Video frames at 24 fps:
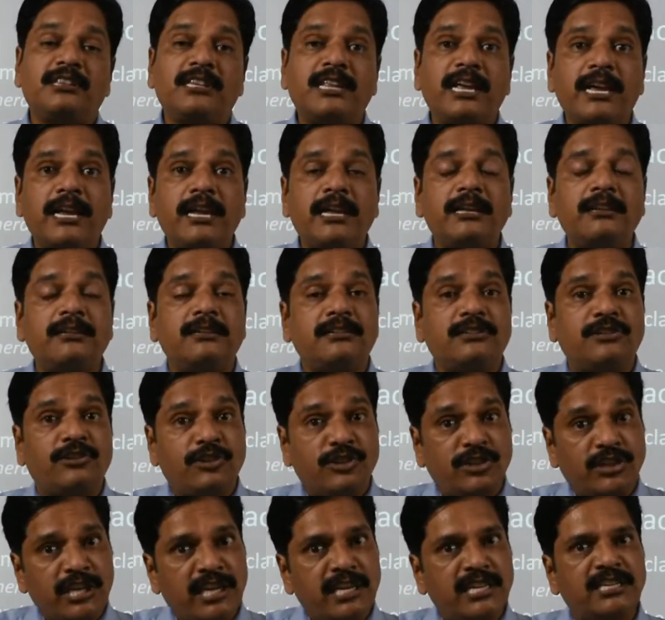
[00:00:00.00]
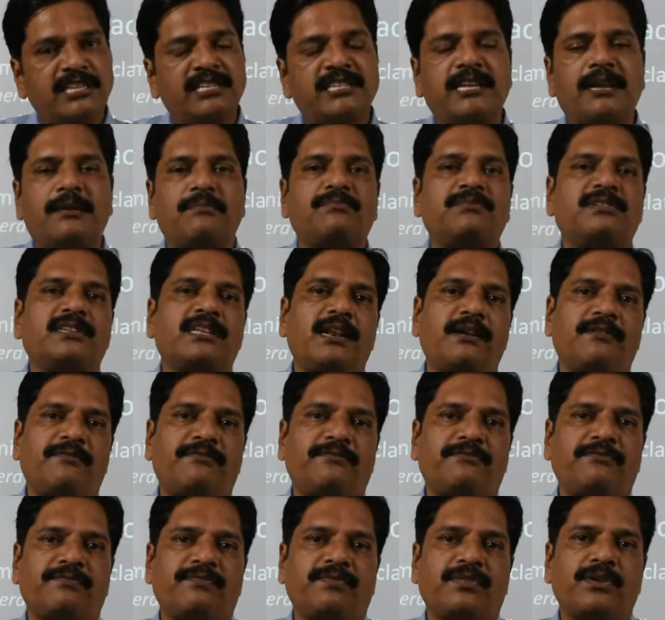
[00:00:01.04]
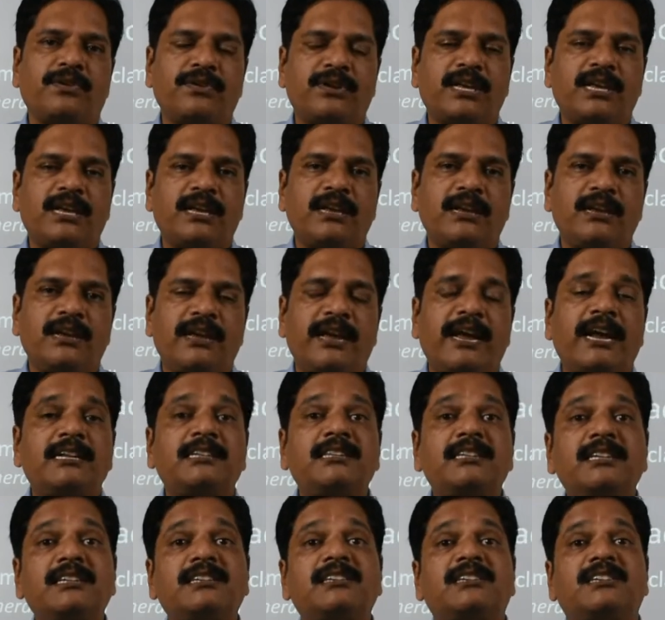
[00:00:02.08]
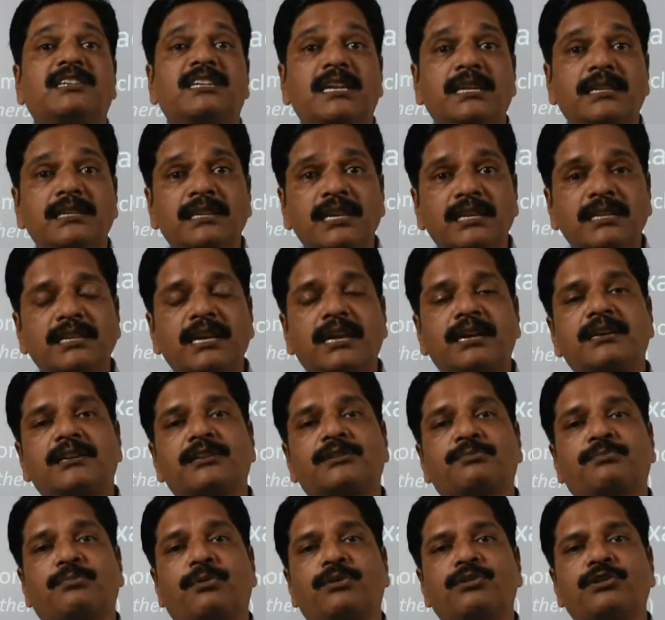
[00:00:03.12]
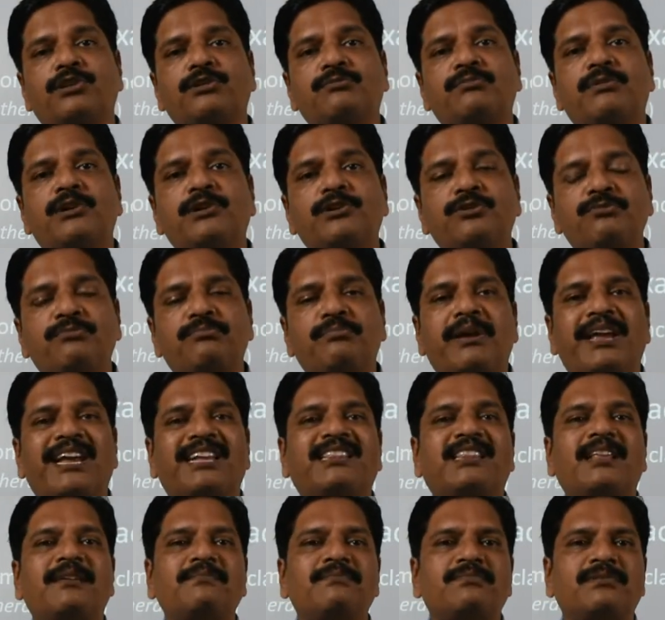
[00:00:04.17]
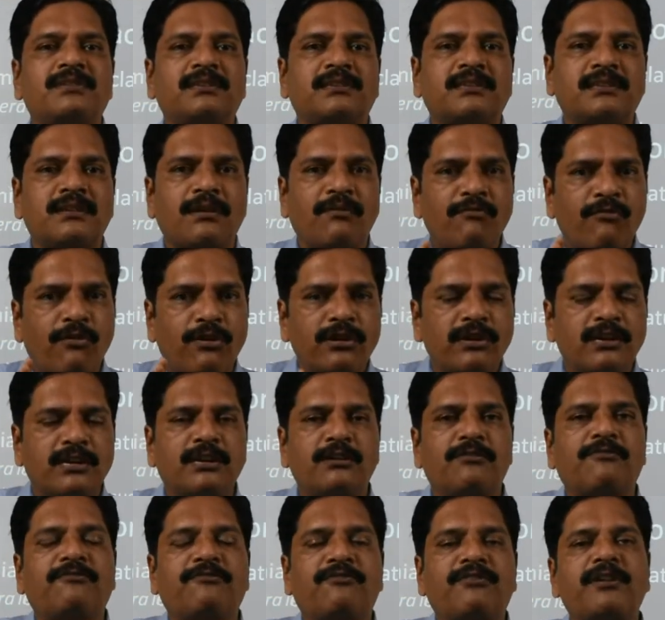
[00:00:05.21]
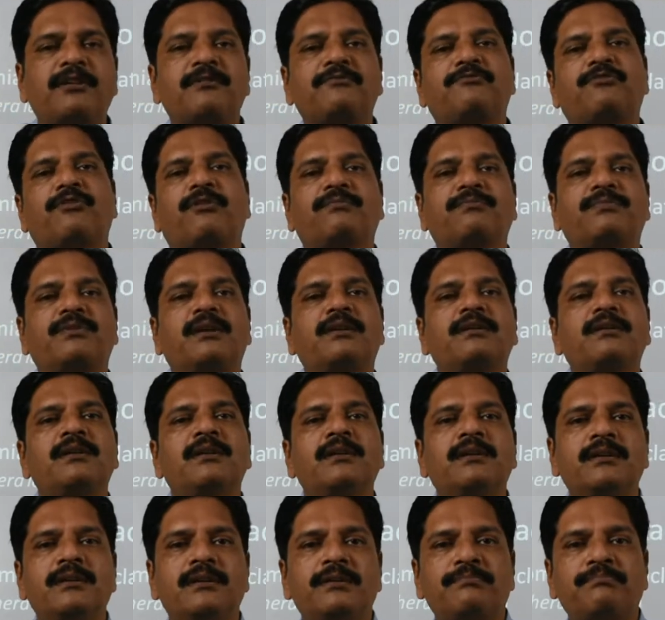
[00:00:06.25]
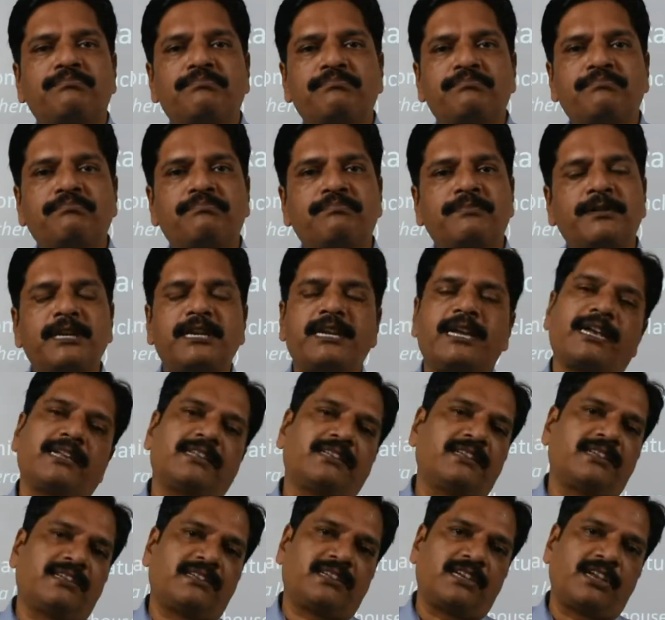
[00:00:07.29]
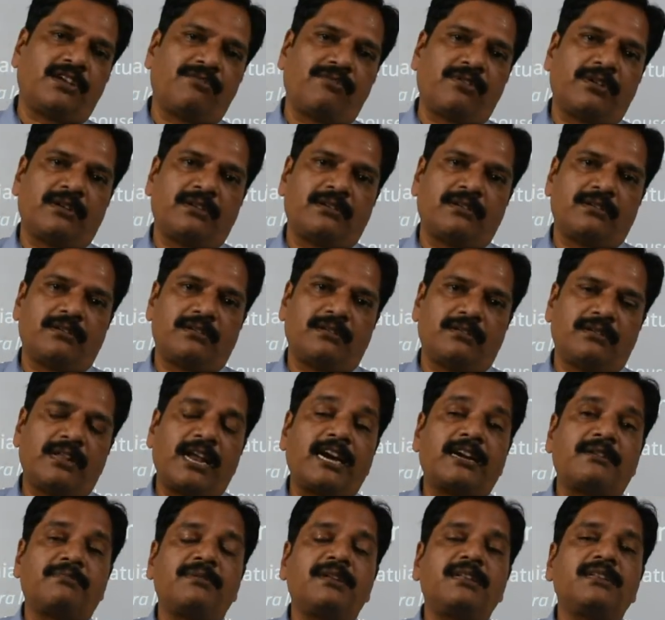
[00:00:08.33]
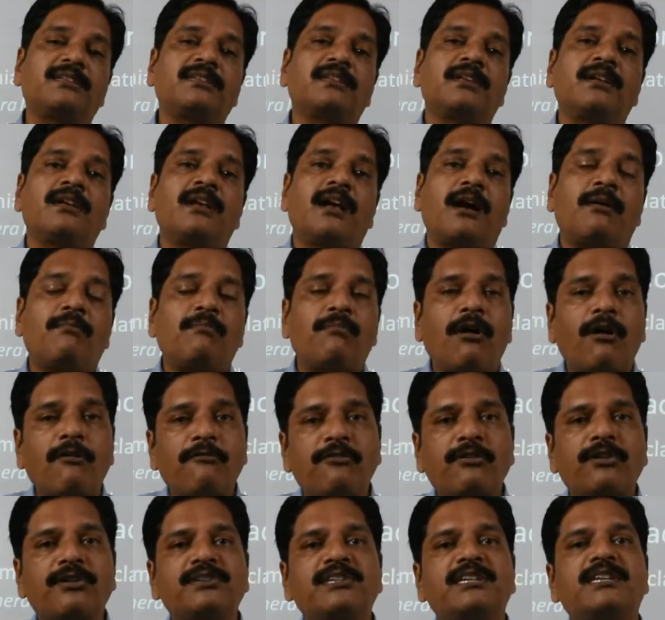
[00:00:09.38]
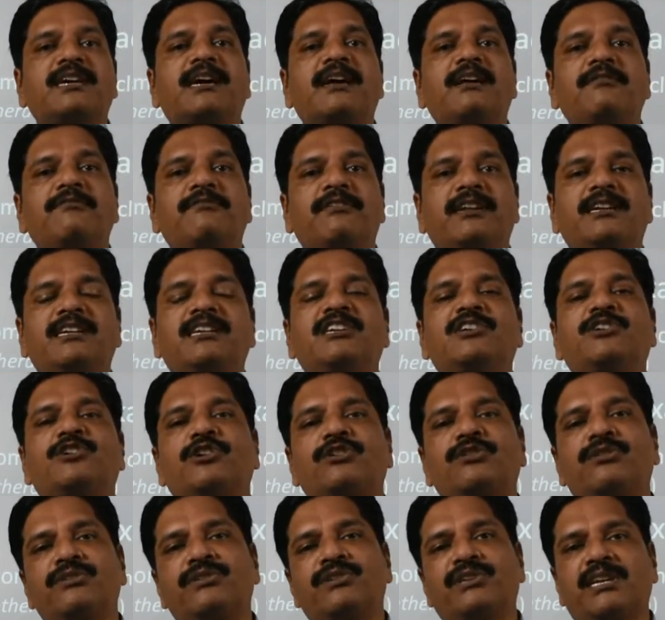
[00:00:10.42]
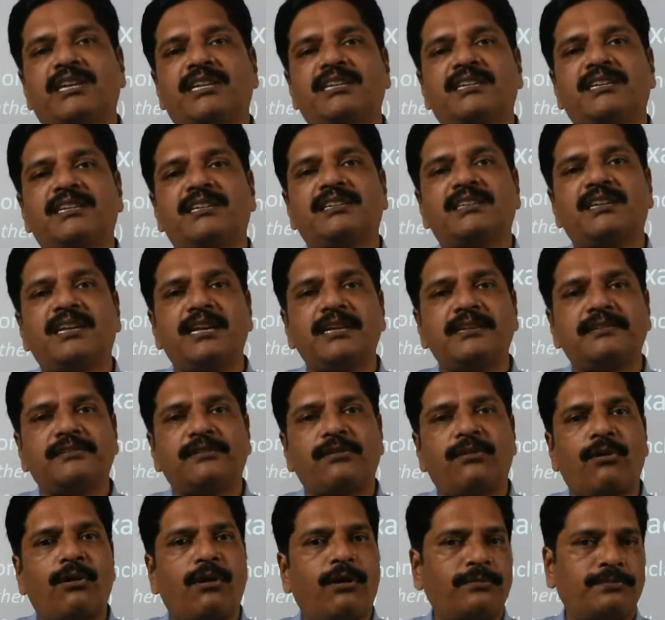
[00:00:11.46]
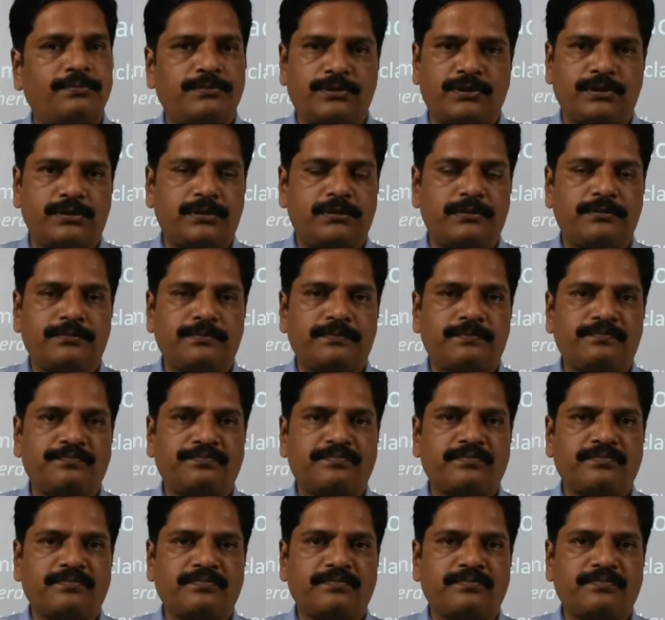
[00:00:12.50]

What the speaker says: they change themselves, okay, and these changes are responsible to make them somewhat different from the pre-existing one. That means a morphological variation or changes is observed,